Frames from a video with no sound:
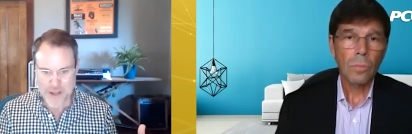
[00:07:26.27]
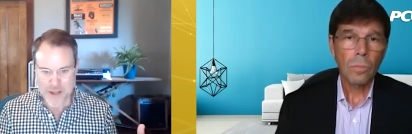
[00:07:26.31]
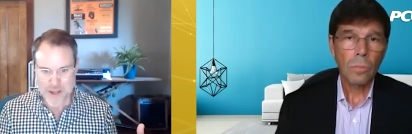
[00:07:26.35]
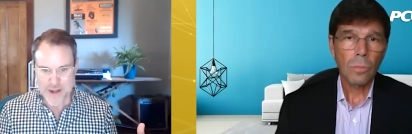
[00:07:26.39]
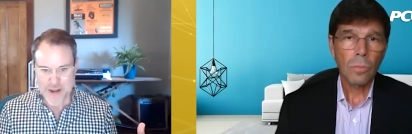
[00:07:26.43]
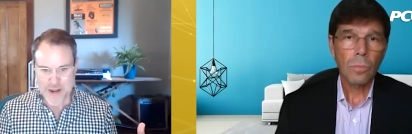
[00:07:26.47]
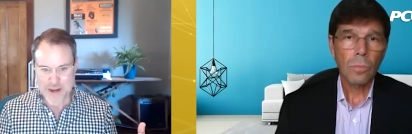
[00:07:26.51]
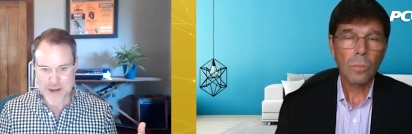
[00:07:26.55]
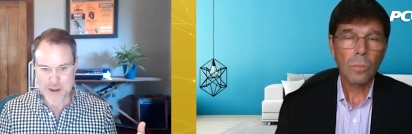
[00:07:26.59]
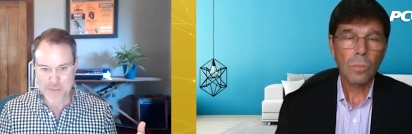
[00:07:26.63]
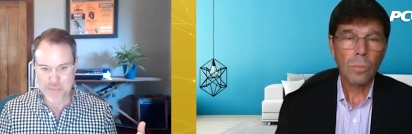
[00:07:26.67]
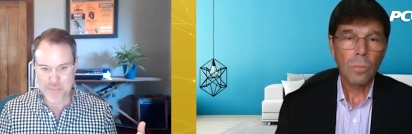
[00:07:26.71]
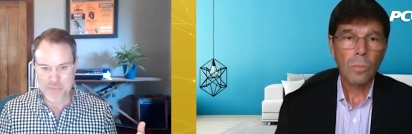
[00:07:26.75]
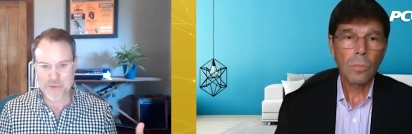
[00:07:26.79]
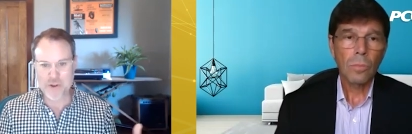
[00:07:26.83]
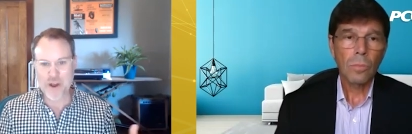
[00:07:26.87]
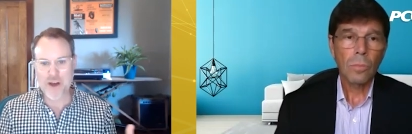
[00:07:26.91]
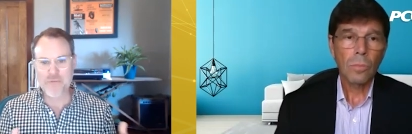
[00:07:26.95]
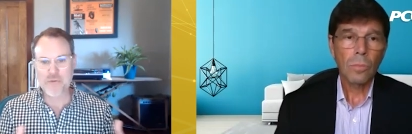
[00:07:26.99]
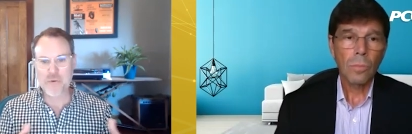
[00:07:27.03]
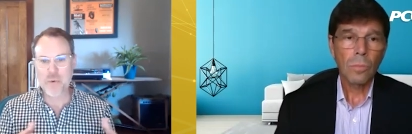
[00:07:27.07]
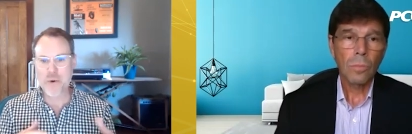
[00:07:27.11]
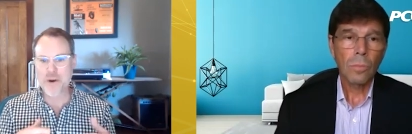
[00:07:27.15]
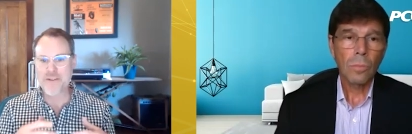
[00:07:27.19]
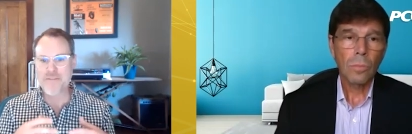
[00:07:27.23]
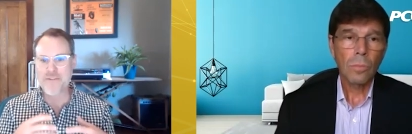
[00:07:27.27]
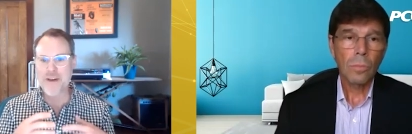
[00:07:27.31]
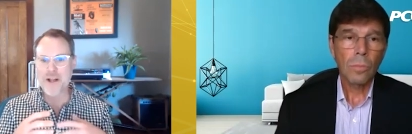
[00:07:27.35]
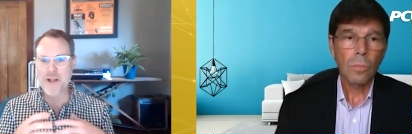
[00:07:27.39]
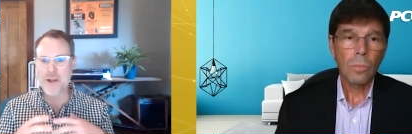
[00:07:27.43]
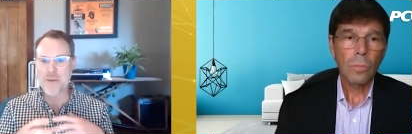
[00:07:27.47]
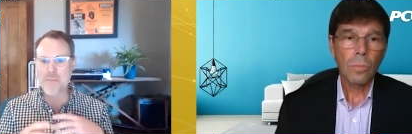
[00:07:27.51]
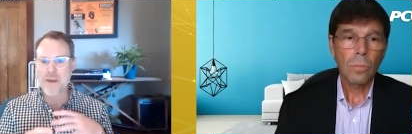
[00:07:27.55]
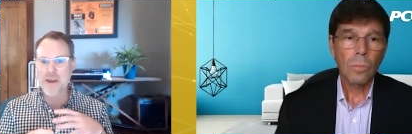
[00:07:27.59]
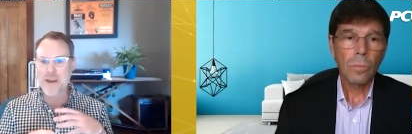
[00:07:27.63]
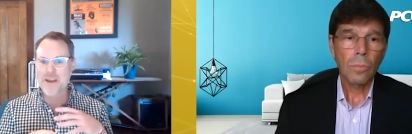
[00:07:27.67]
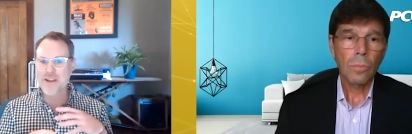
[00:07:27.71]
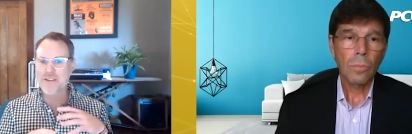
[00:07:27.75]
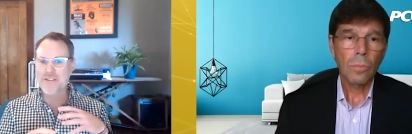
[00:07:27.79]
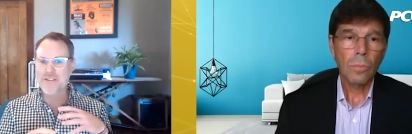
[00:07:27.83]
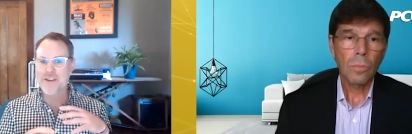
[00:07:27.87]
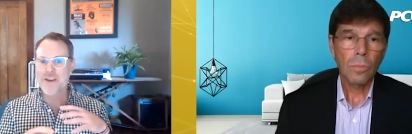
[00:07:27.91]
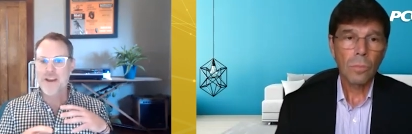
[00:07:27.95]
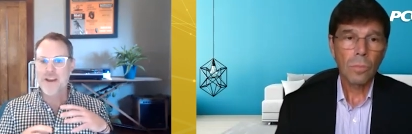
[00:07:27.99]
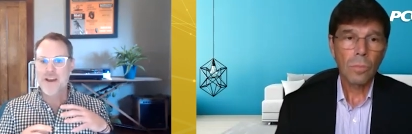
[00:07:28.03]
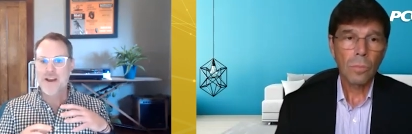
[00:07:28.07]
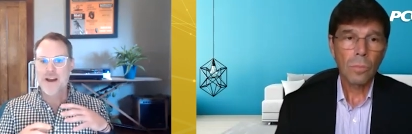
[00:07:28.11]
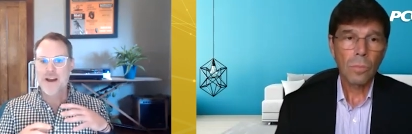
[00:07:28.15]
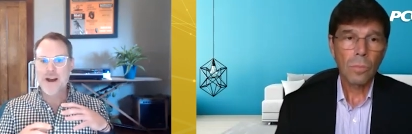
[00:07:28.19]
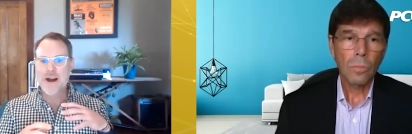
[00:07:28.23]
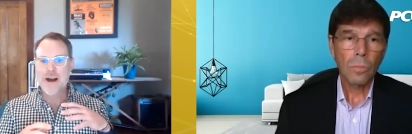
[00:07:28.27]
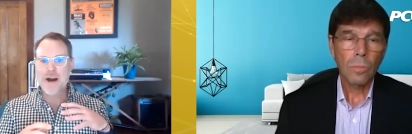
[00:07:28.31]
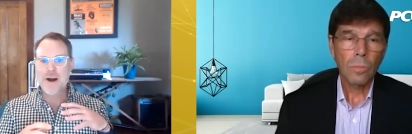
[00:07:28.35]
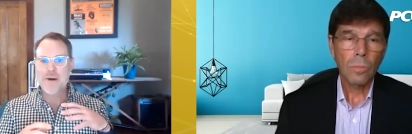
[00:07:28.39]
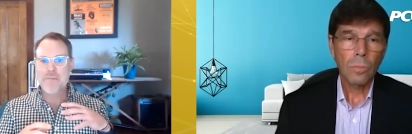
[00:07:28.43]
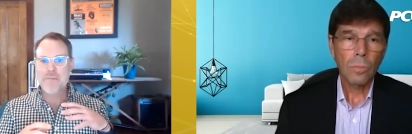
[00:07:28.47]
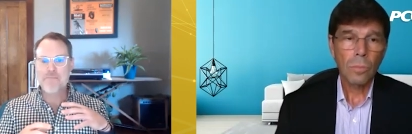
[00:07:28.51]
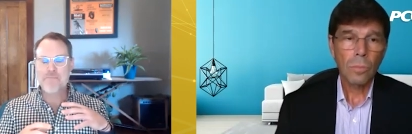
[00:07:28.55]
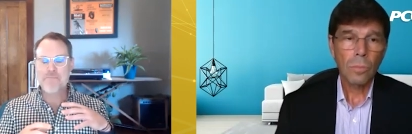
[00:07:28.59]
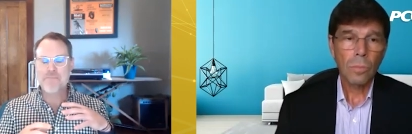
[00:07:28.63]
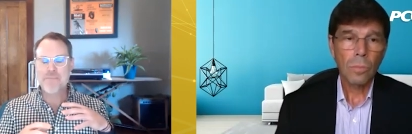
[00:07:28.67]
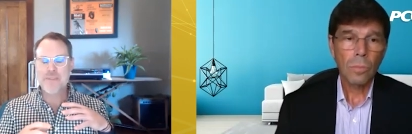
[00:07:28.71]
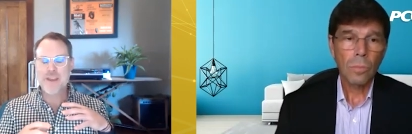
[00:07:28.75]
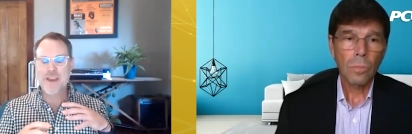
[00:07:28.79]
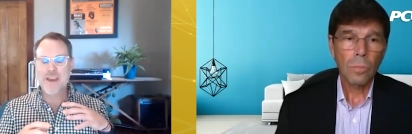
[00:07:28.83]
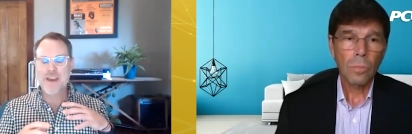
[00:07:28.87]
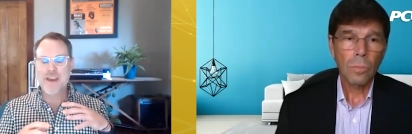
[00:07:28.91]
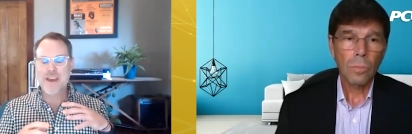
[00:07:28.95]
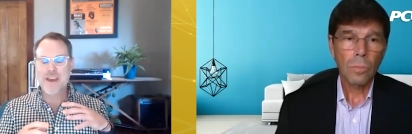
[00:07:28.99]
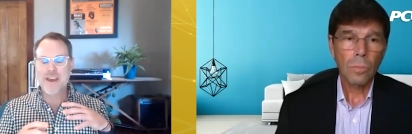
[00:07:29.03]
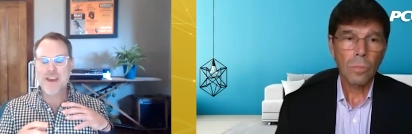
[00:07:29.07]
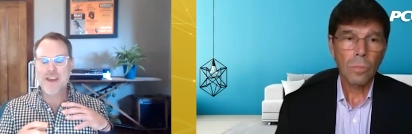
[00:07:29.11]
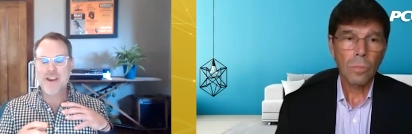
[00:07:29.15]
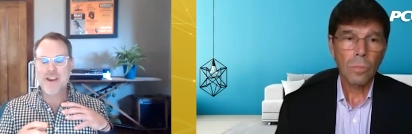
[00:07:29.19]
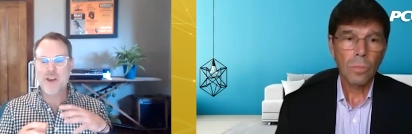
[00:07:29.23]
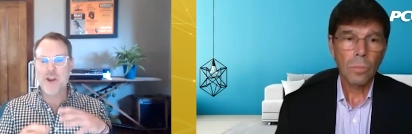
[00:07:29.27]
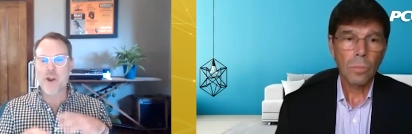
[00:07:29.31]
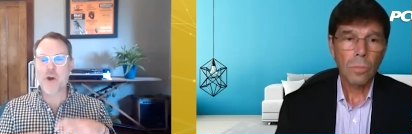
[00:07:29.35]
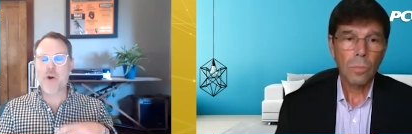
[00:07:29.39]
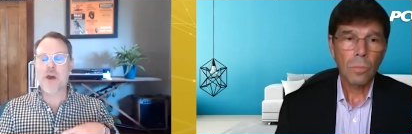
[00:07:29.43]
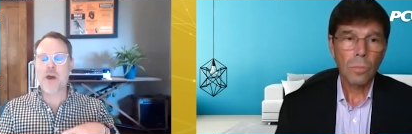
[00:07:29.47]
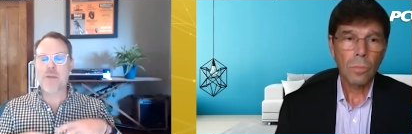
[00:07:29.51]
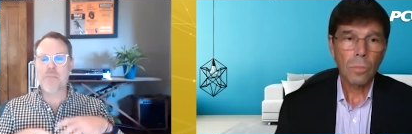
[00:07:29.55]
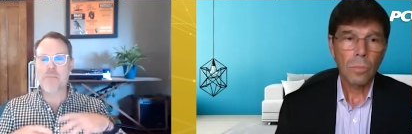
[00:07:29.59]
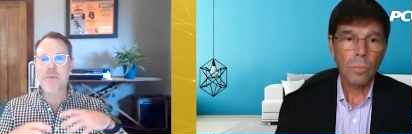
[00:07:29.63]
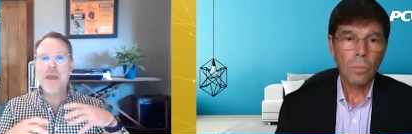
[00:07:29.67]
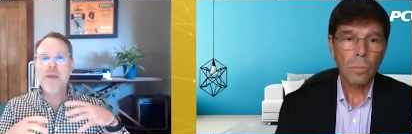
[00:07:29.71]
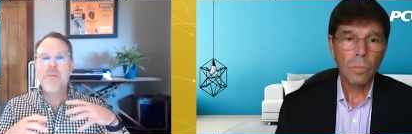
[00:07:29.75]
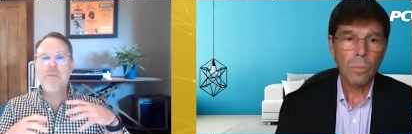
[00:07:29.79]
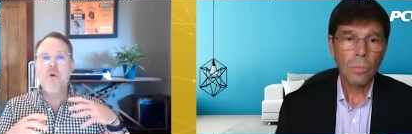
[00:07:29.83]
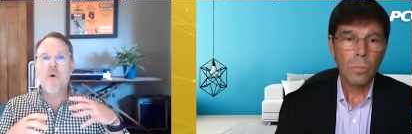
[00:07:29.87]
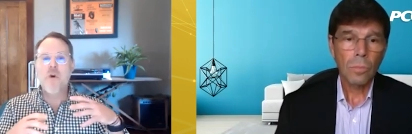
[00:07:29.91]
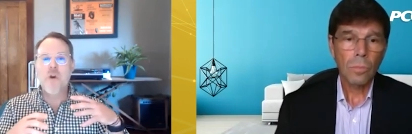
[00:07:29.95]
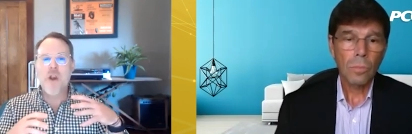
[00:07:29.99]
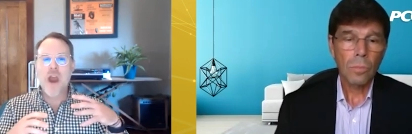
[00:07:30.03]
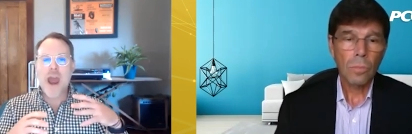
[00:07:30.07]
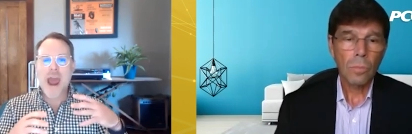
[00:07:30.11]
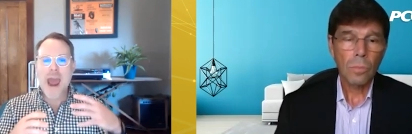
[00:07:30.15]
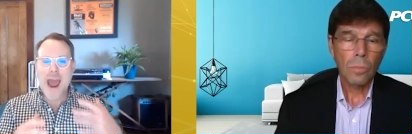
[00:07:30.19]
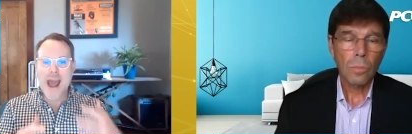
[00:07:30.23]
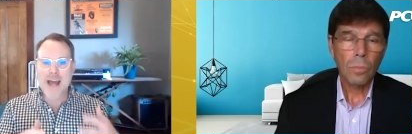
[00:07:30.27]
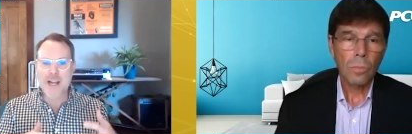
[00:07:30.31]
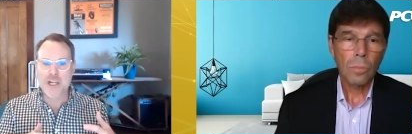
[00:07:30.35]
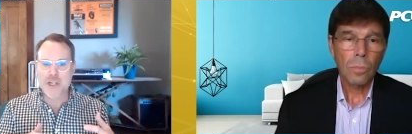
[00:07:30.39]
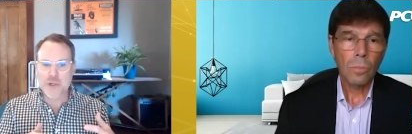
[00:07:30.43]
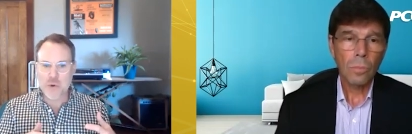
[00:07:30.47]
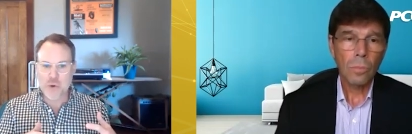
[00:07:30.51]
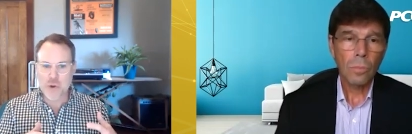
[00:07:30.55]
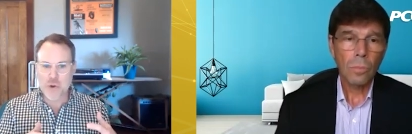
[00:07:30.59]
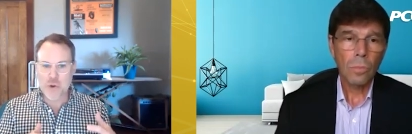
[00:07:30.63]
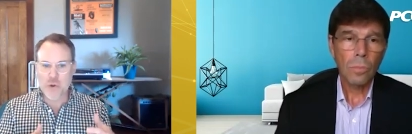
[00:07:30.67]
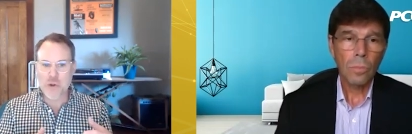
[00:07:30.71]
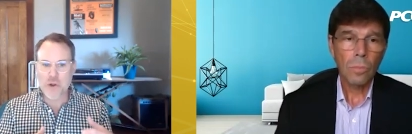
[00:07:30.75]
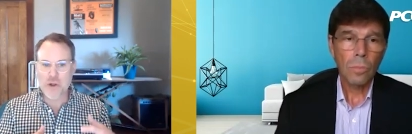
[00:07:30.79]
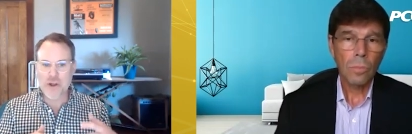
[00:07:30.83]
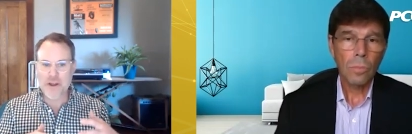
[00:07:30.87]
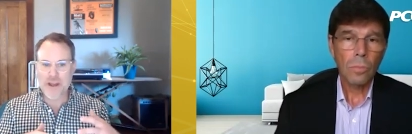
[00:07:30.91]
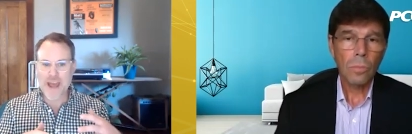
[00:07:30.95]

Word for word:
Speaker 1: Um, software development um, and you know and being more agile